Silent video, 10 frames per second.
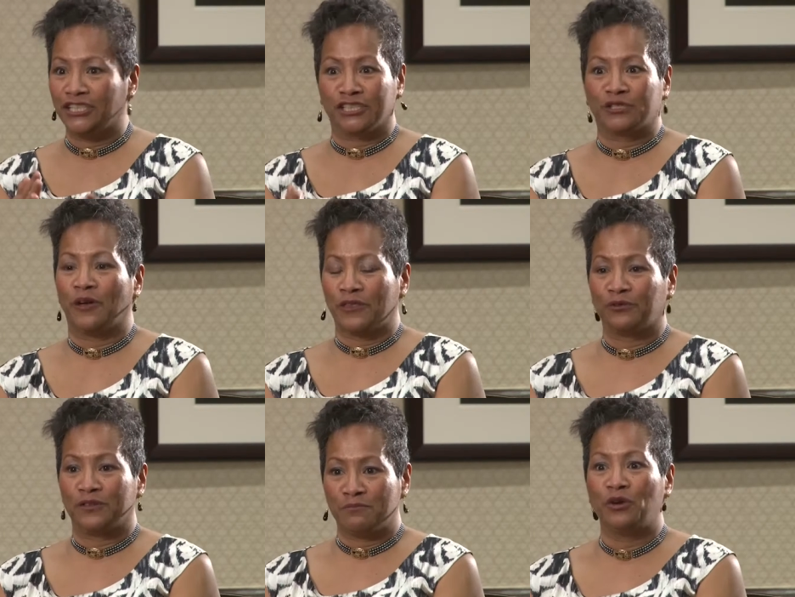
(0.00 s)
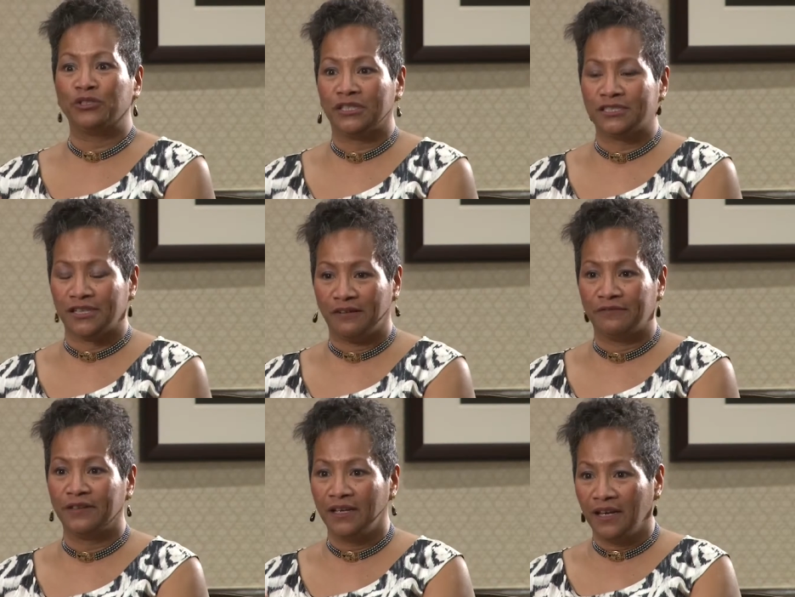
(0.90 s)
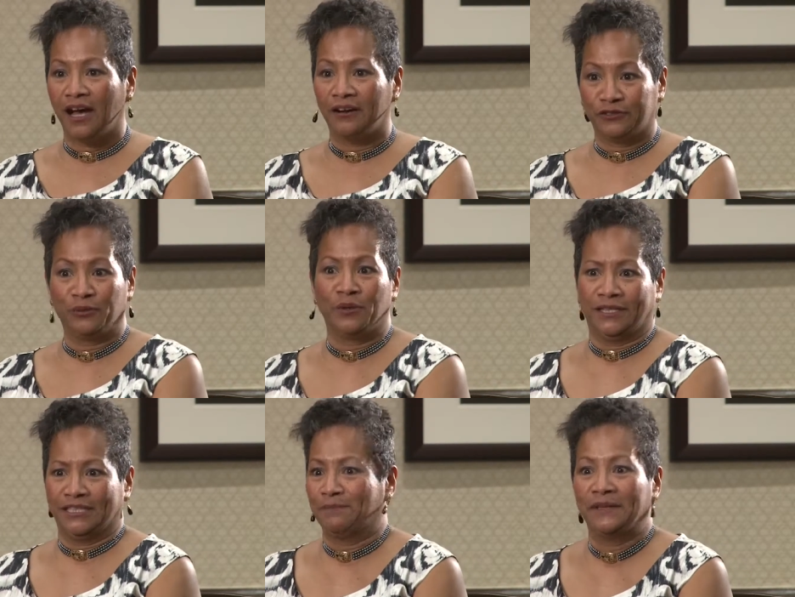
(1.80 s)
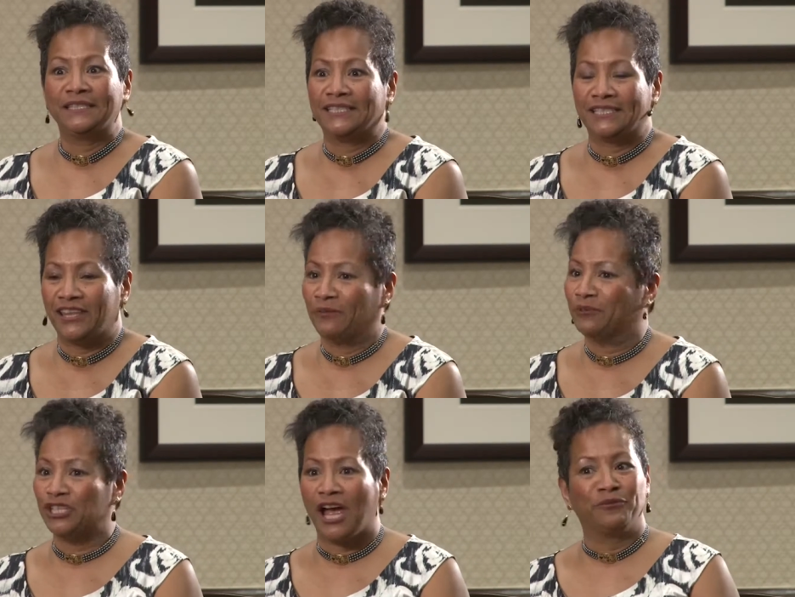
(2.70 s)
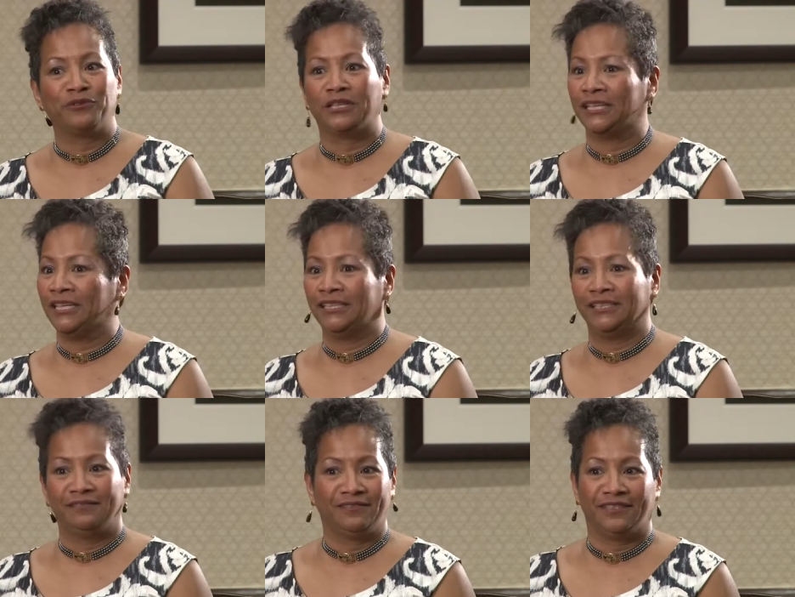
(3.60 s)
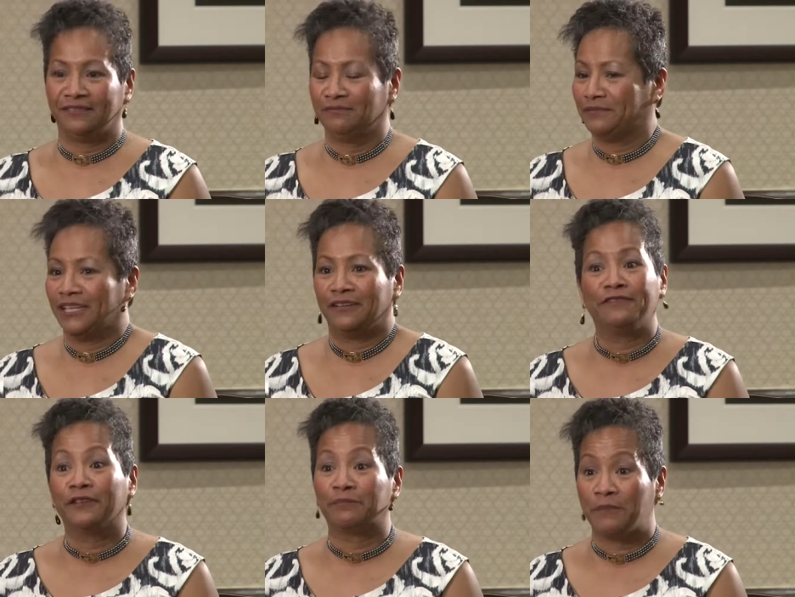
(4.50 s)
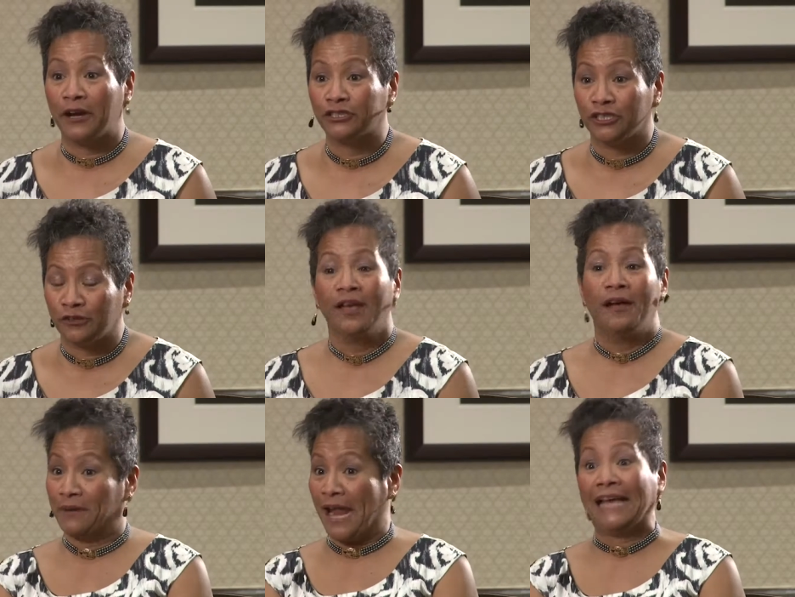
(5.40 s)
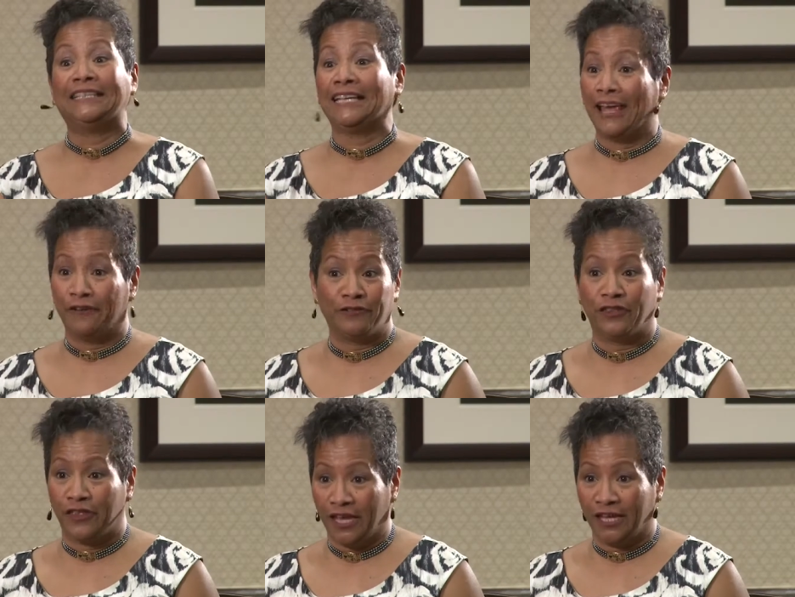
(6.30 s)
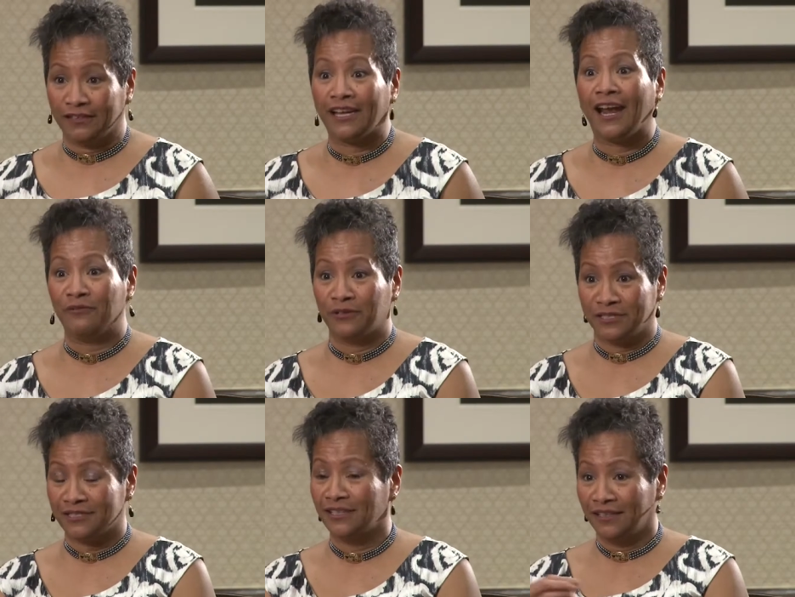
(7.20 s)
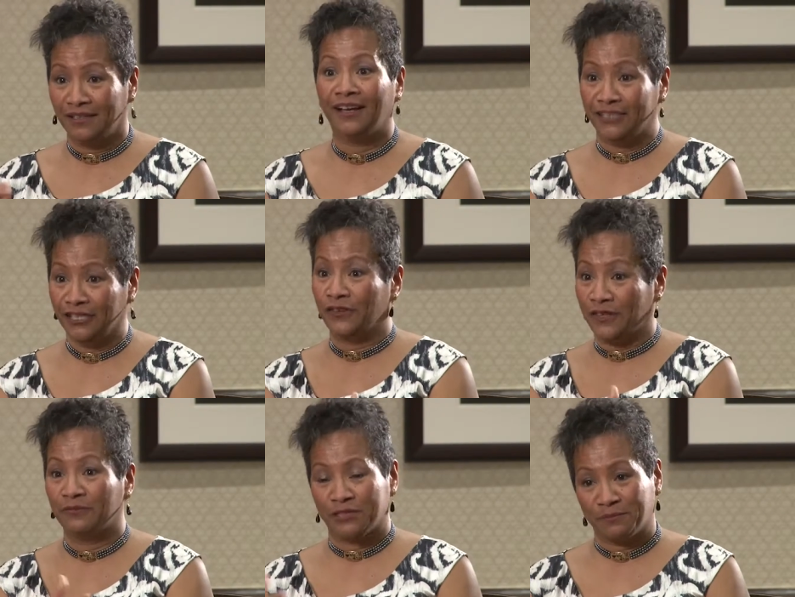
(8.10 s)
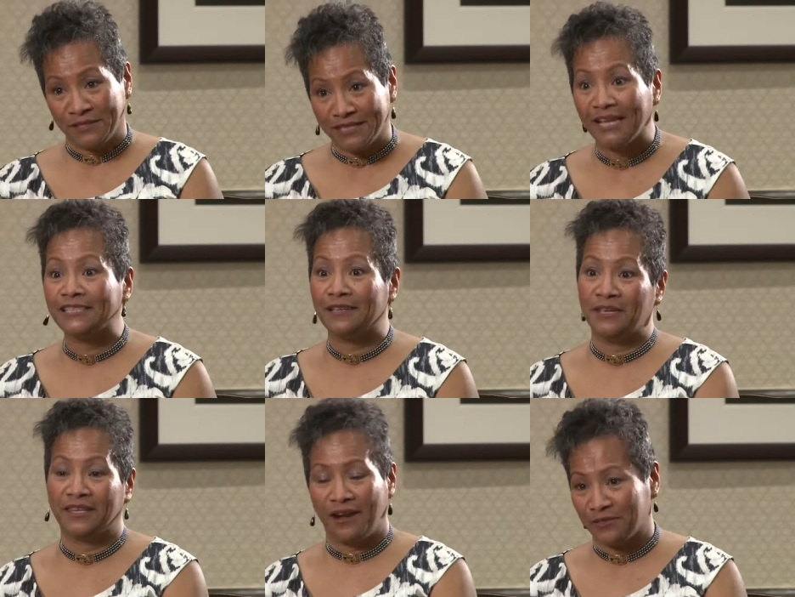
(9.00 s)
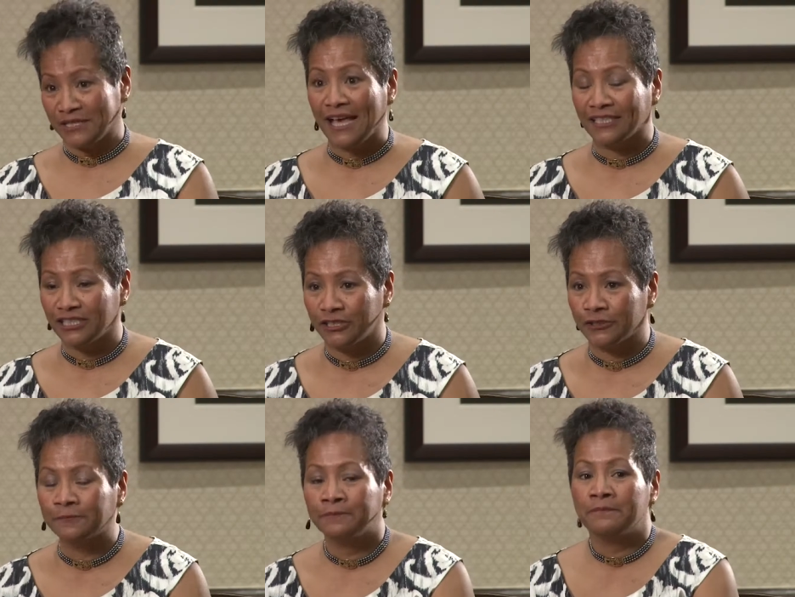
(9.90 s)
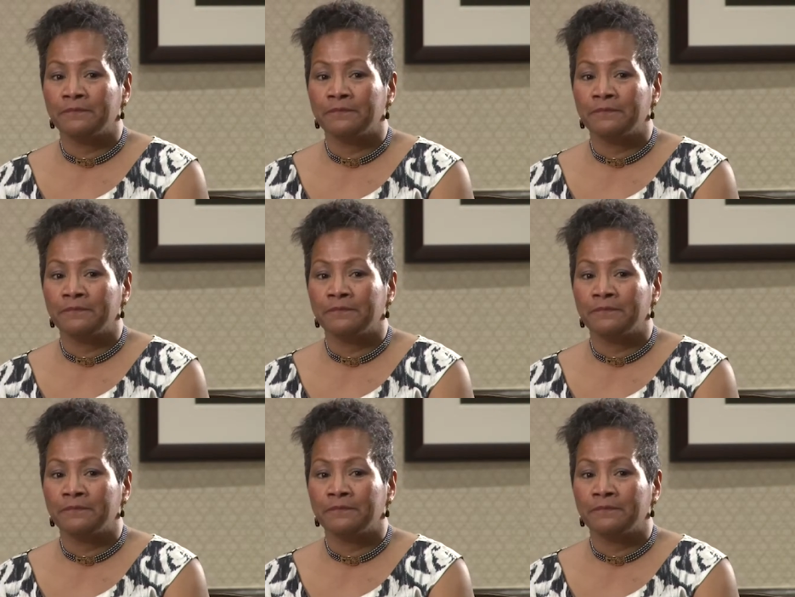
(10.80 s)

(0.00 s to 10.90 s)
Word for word: I just went through the motions of of doing this business thing, which I really didn't feel prepared to do. But I did everything that I was, you know, that was presented to me that I was asked to do.